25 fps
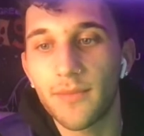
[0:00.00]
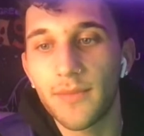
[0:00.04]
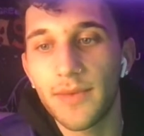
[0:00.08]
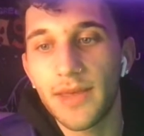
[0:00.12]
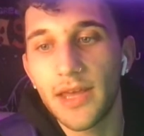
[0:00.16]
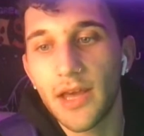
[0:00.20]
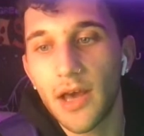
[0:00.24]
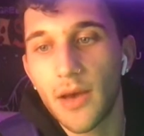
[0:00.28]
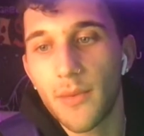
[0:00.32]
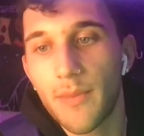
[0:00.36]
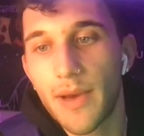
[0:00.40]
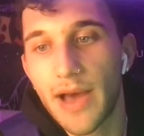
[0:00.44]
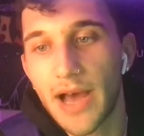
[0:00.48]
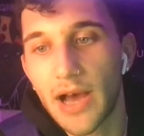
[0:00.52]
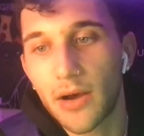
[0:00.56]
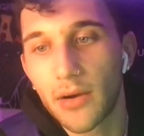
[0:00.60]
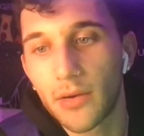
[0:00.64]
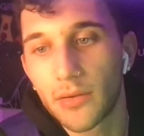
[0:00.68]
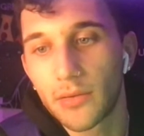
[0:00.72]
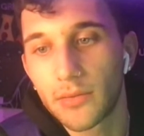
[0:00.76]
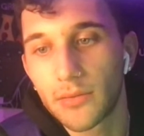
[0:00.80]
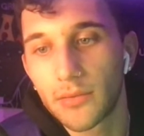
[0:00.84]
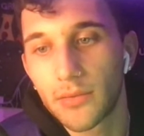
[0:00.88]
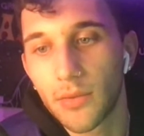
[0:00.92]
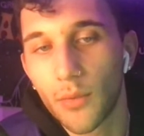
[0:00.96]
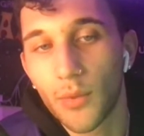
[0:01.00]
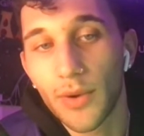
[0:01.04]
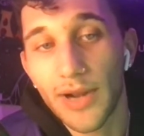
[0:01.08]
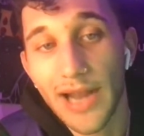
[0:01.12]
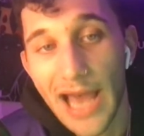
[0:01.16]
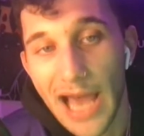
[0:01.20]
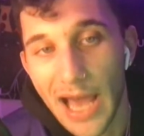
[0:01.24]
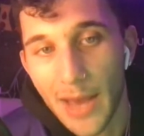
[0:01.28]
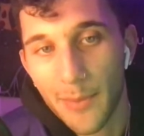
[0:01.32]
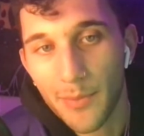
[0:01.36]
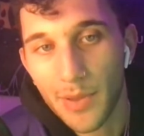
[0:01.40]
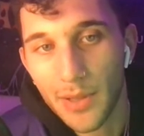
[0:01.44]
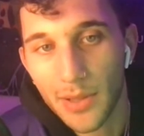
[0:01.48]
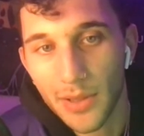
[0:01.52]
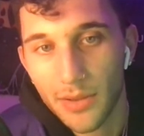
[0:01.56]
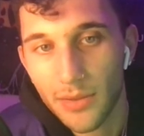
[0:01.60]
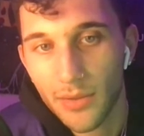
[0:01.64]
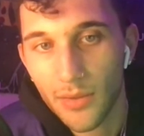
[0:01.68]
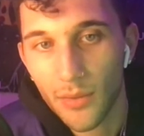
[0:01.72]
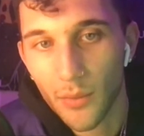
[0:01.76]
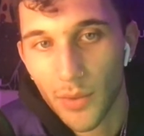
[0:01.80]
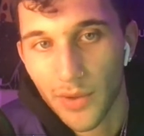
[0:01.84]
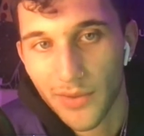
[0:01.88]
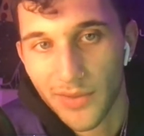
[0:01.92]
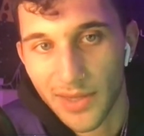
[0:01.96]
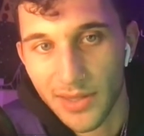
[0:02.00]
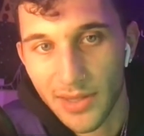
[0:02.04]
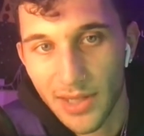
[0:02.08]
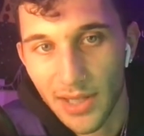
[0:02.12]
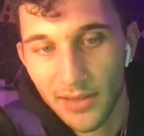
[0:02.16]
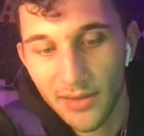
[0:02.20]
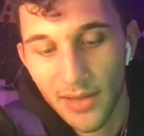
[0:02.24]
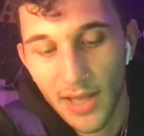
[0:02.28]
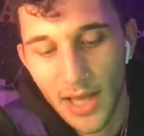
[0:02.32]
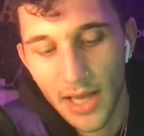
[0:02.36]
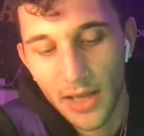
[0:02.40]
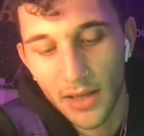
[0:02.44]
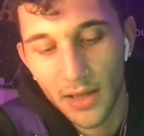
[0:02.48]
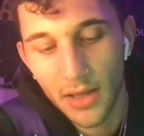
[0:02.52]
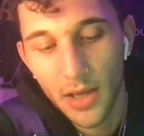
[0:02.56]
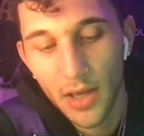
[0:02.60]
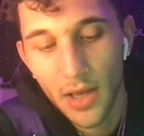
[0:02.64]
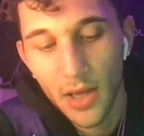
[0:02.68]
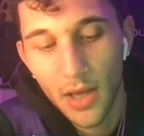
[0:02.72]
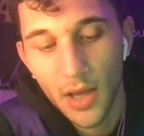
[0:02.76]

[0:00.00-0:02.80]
me about what happened with the TikTok.